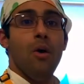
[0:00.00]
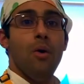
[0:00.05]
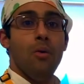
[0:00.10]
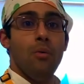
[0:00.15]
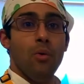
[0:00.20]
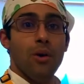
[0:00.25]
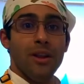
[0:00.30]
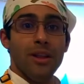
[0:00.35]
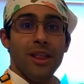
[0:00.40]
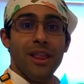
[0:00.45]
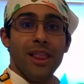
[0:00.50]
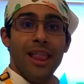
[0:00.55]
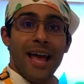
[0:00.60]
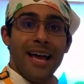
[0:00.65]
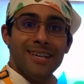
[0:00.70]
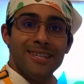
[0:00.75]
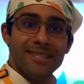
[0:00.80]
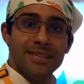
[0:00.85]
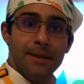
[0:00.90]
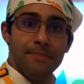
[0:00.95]
one of the
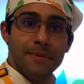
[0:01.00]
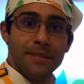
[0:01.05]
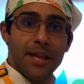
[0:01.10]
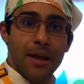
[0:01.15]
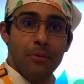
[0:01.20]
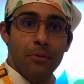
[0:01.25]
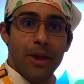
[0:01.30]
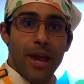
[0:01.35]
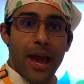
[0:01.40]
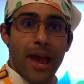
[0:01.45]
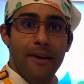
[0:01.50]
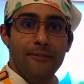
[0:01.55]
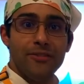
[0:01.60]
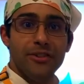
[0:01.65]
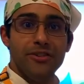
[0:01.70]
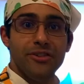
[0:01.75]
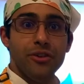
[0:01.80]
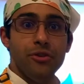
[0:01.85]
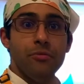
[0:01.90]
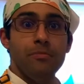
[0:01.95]
last steps that we have
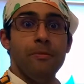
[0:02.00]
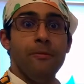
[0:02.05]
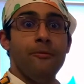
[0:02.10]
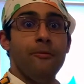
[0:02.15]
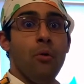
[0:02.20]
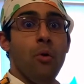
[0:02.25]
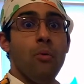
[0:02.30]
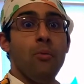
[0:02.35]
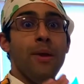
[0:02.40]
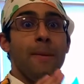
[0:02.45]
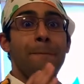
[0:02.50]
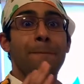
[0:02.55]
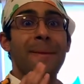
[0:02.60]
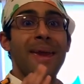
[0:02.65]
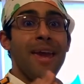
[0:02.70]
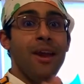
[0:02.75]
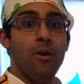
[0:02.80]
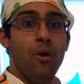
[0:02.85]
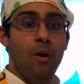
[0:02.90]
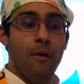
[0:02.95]
to do before we
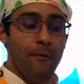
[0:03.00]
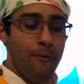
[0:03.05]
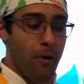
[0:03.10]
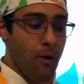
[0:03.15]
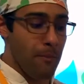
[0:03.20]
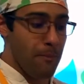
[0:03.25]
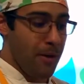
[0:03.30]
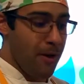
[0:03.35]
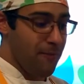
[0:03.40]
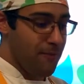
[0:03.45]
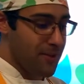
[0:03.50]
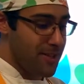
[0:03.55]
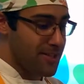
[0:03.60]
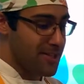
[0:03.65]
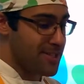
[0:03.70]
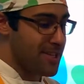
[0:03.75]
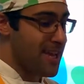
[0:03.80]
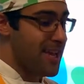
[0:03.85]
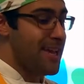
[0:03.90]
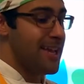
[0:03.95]
bake off our
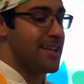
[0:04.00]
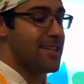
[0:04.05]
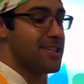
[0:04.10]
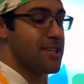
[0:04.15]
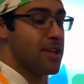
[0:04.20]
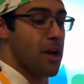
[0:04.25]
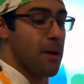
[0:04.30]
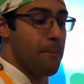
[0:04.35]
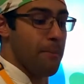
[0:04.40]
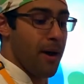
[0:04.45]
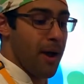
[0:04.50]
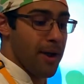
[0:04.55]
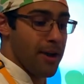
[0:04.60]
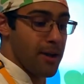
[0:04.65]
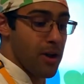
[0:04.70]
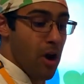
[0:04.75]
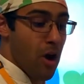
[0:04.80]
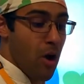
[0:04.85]
muffins is to combine